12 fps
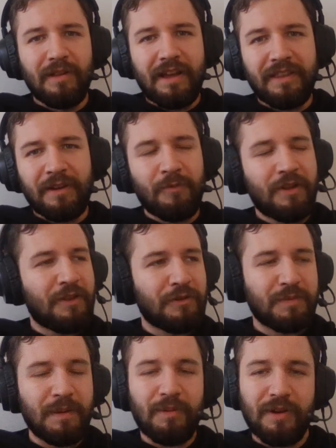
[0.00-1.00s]
And then when those
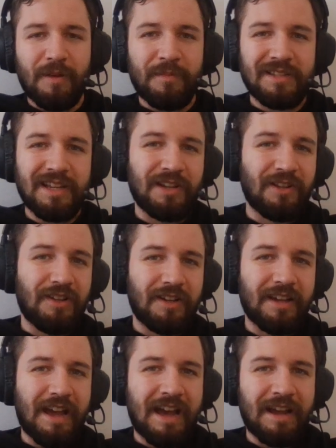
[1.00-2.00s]
people come and take a
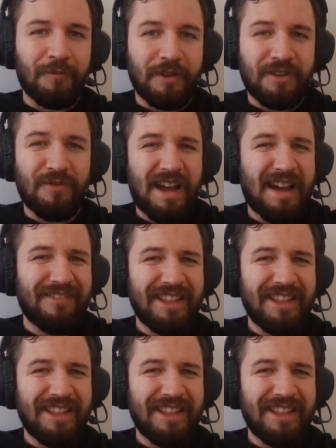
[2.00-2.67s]
look at what you have,